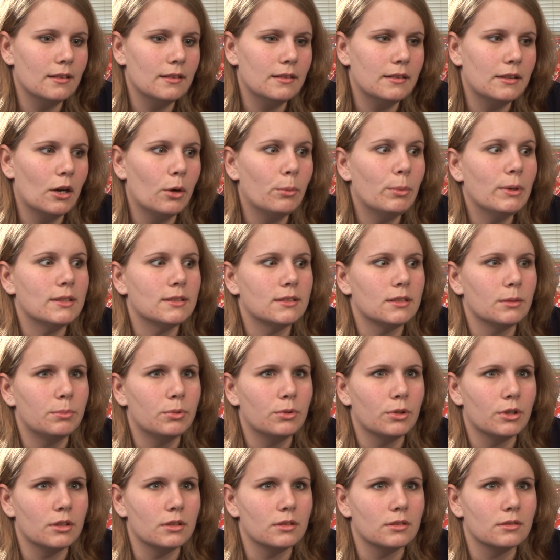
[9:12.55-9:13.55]
they'll be
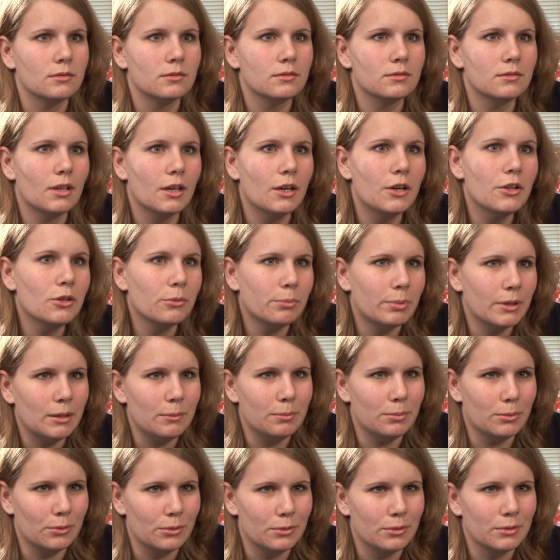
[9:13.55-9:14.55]
supporting other
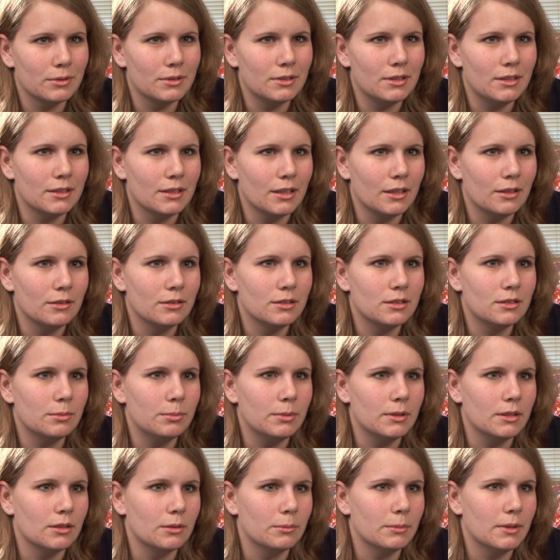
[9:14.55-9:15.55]
people, you know, to
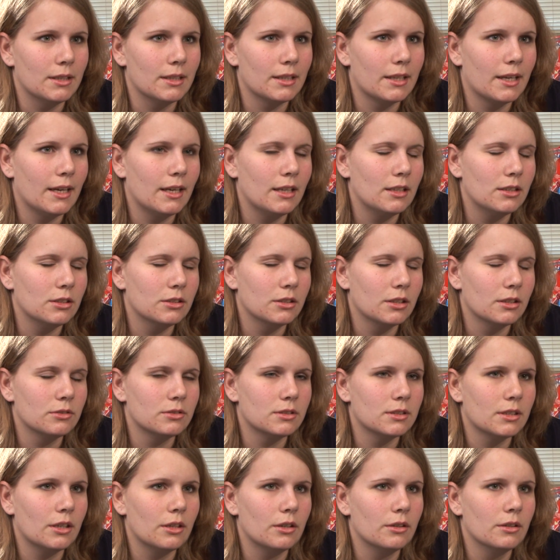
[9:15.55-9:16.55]
be on Medicaid, you know.
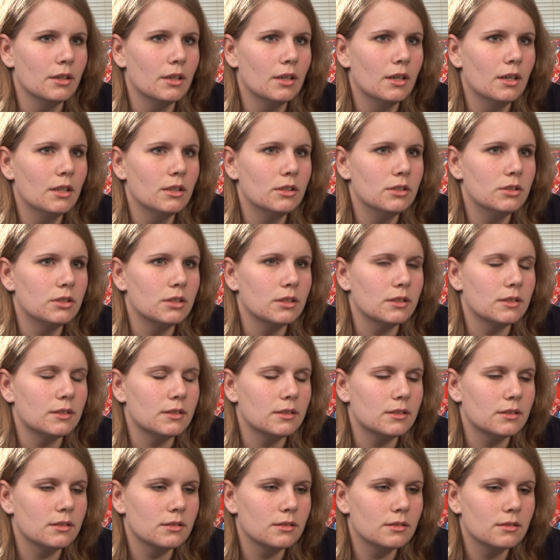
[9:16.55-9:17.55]
So
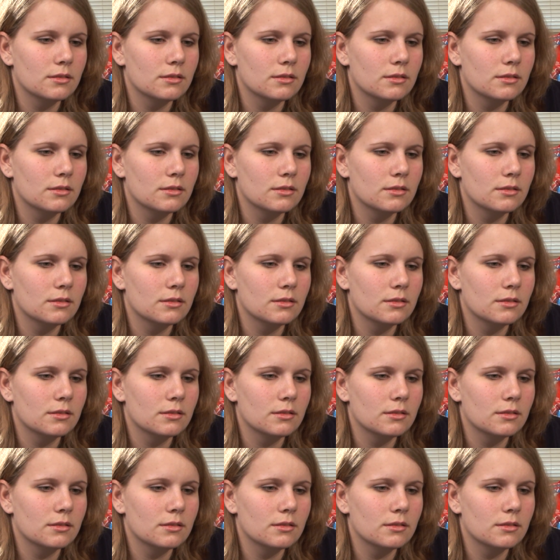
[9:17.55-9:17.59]
just,